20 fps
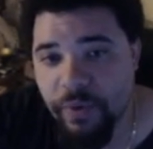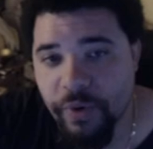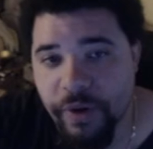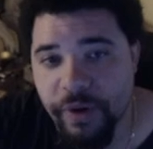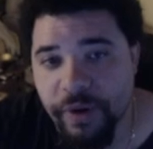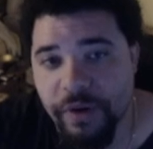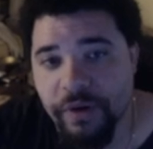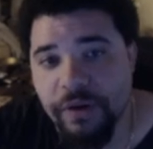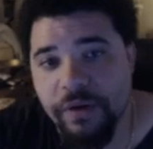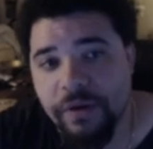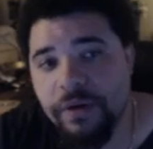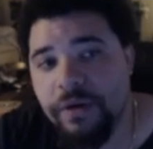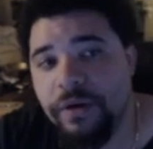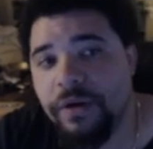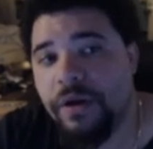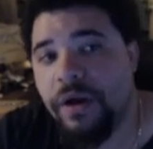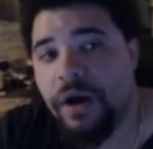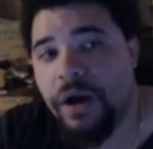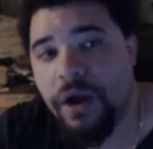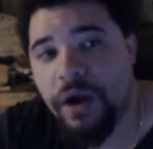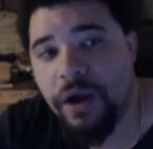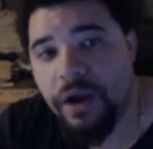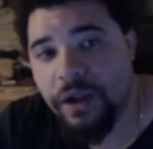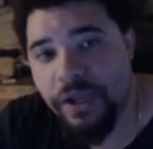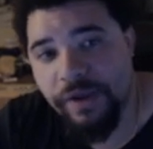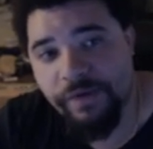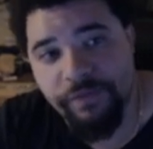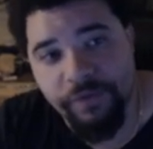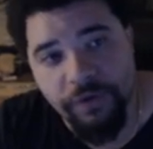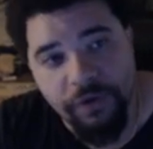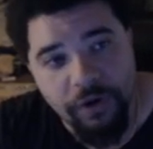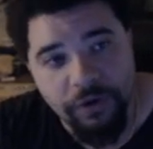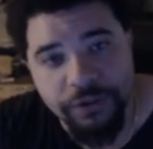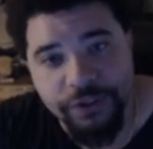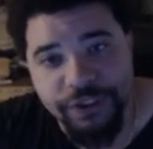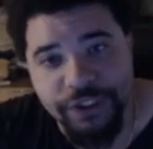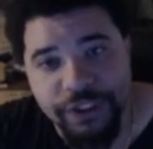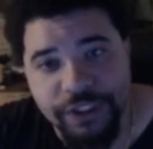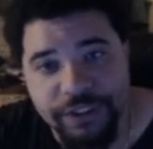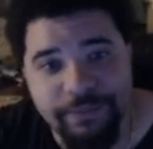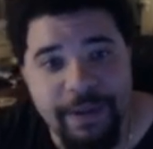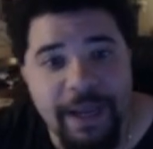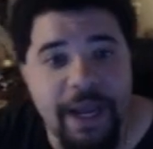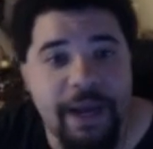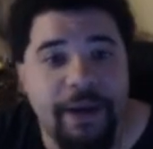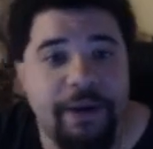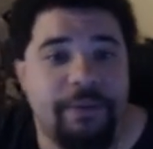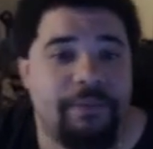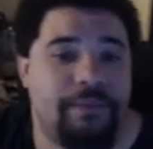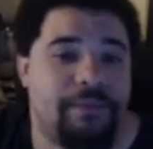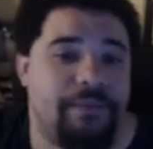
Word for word: point uh, if your RNG is bad.